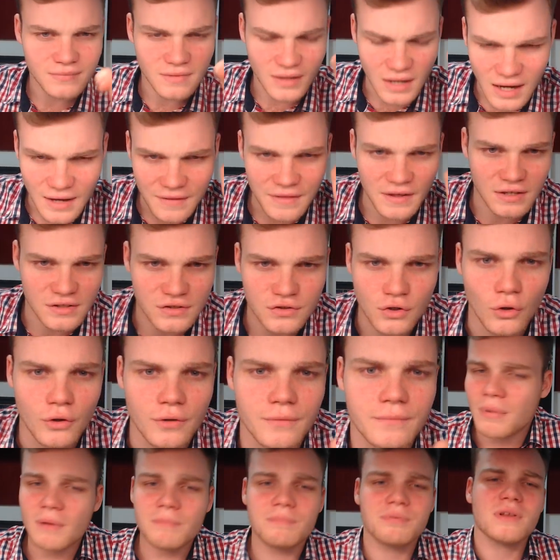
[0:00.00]
I think it's
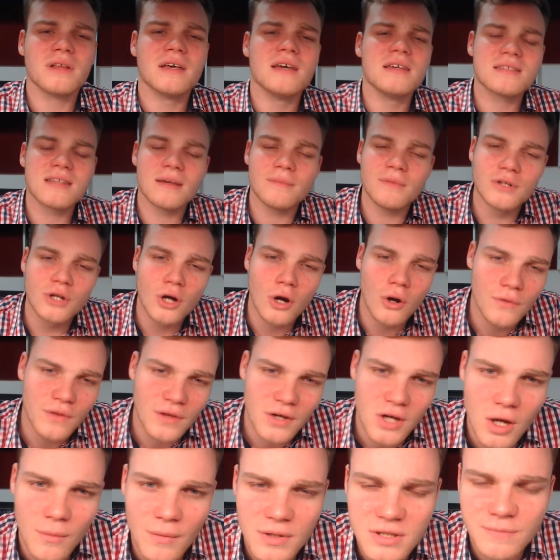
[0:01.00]
good. But please let me know in
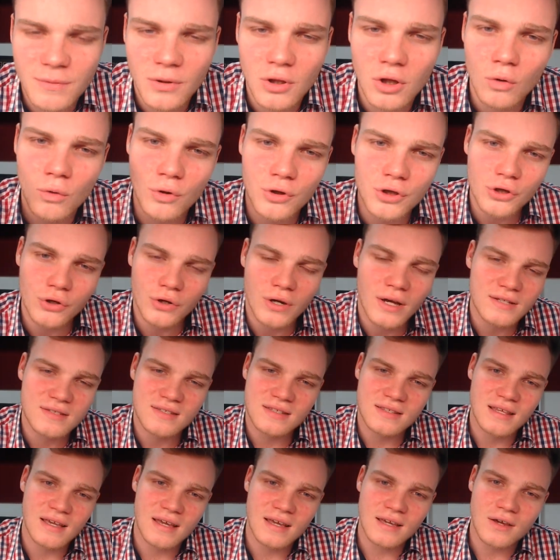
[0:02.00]
the comments below what you guys
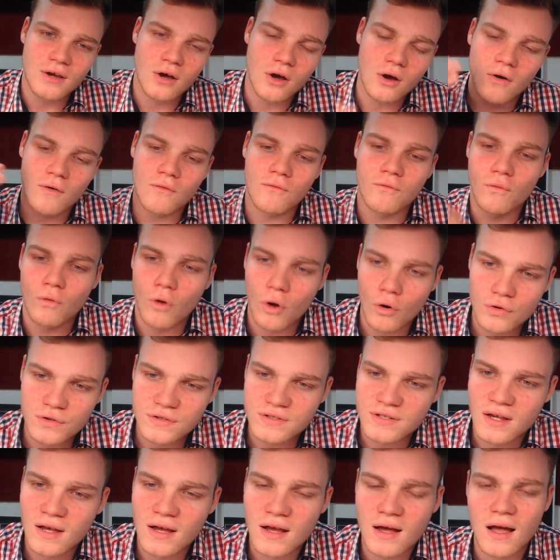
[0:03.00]
think of
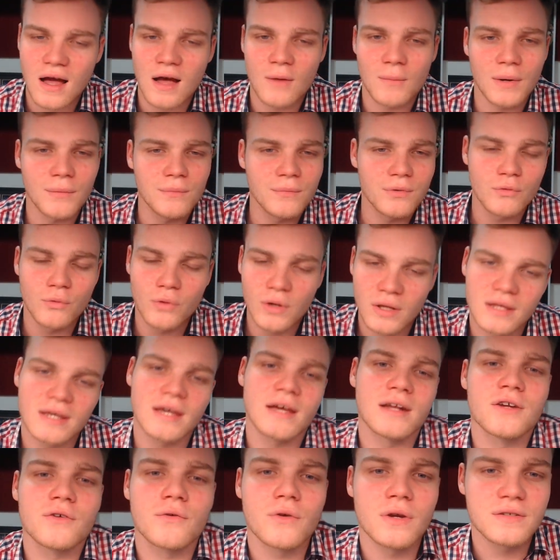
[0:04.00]
Rosa. I'd be really
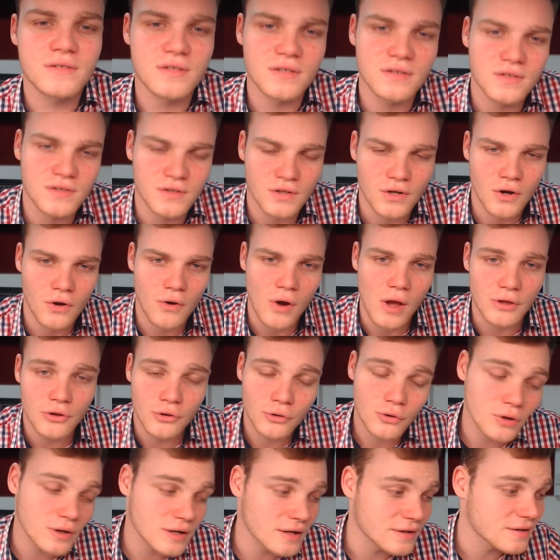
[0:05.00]
interested to know. And you
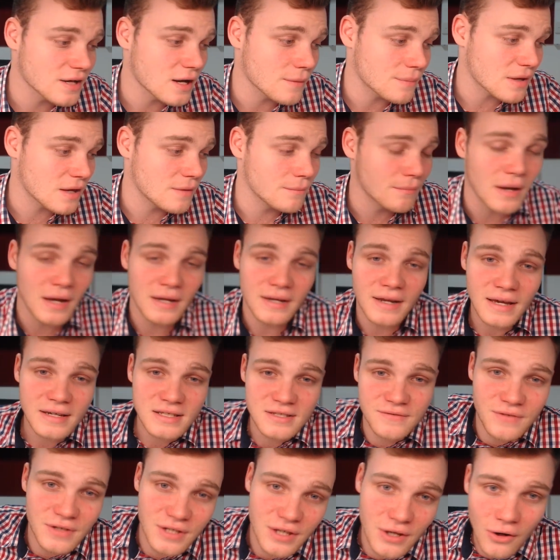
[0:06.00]
could end up in my
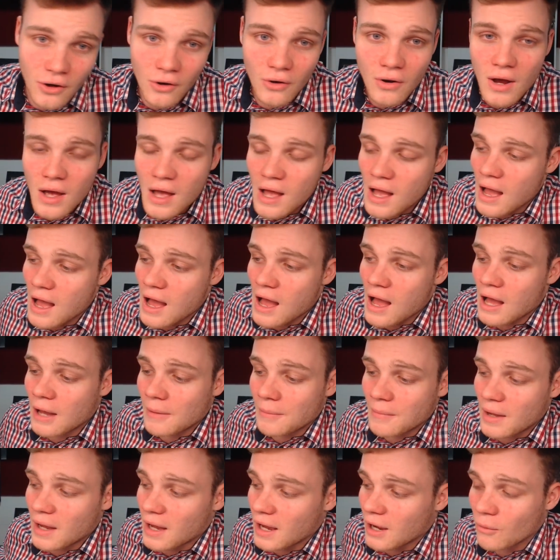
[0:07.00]
next video.
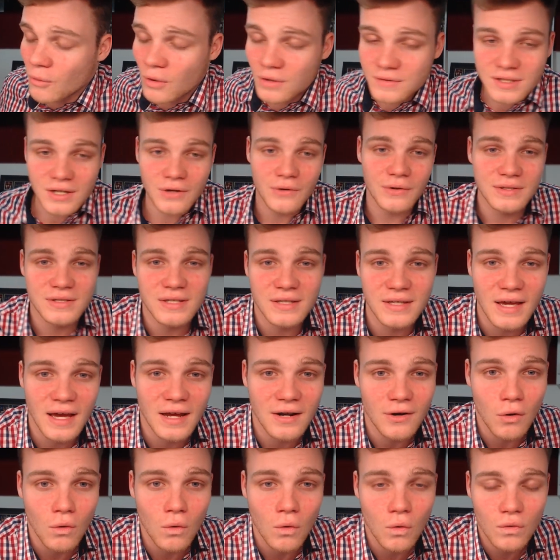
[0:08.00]
I was going to
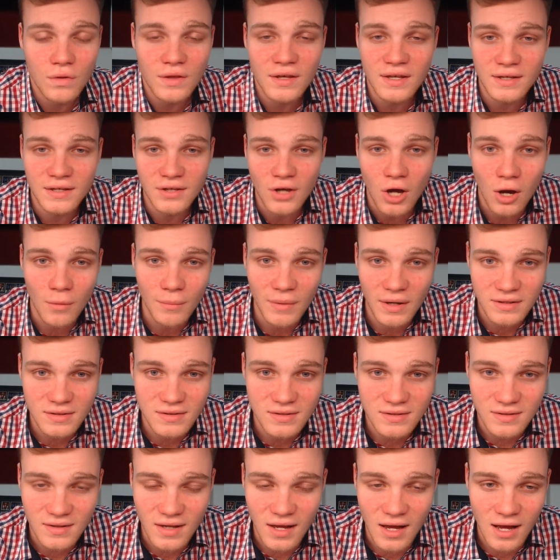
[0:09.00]
get all the
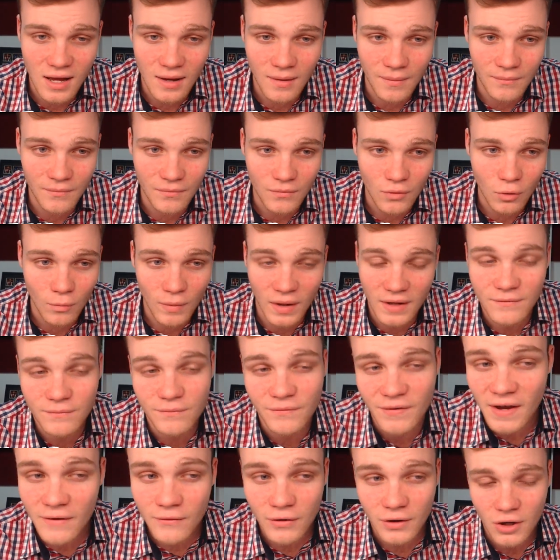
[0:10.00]
comments, all my
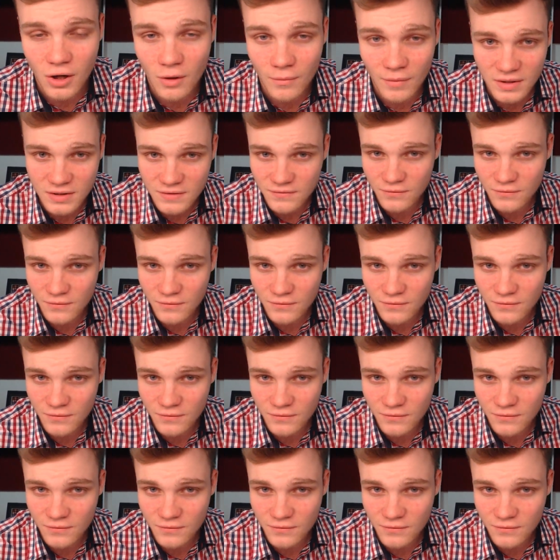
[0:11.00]
favorite comments